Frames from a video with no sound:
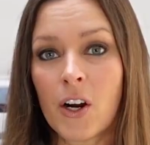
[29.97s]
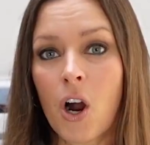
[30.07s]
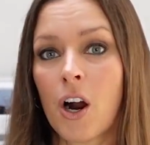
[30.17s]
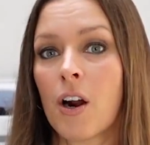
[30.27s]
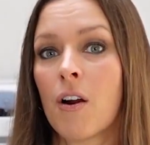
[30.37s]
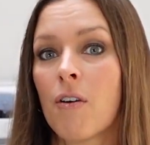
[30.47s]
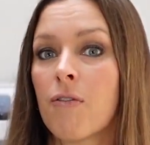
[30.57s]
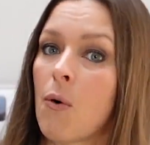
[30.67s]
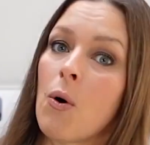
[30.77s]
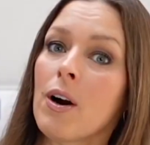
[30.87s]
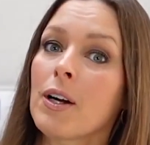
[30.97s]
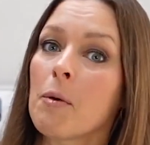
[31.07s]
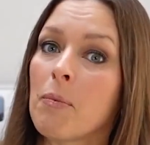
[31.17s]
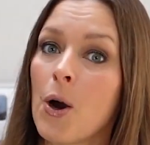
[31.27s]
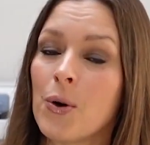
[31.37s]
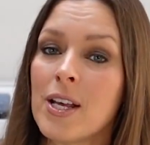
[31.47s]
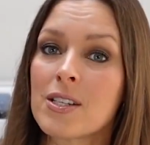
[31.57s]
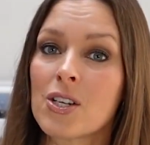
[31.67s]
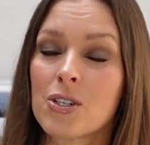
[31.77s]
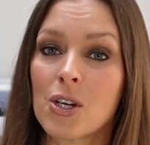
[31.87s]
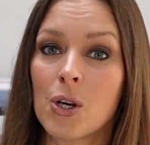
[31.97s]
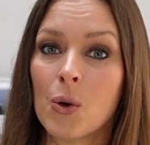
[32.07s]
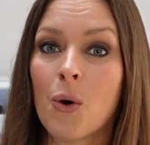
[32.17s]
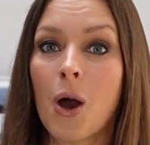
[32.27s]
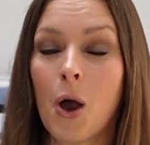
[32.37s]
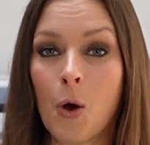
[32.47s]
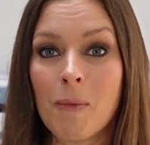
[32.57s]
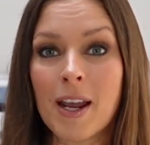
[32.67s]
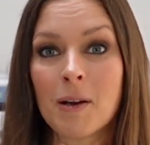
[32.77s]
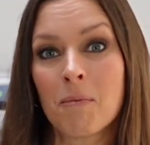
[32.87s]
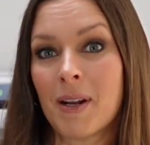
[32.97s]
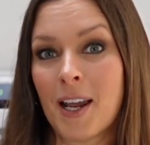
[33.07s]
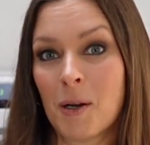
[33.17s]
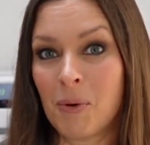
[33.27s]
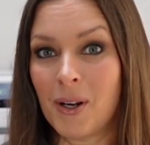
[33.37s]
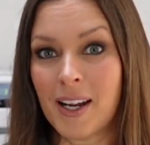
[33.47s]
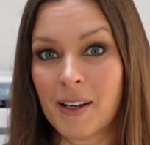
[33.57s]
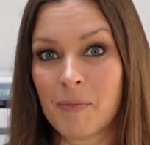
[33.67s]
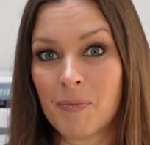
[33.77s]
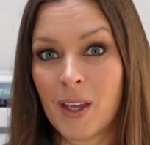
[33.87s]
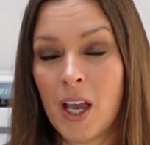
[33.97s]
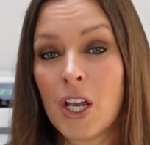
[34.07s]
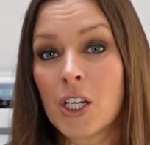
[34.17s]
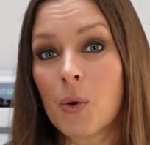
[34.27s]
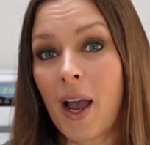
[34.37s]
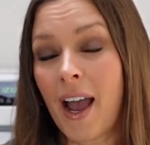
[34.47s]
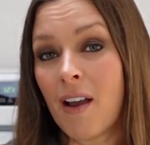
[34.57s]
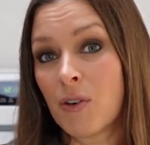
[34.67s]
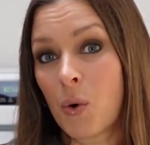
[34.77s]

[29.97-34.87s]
There are 4 components to homemade banana pudding. You have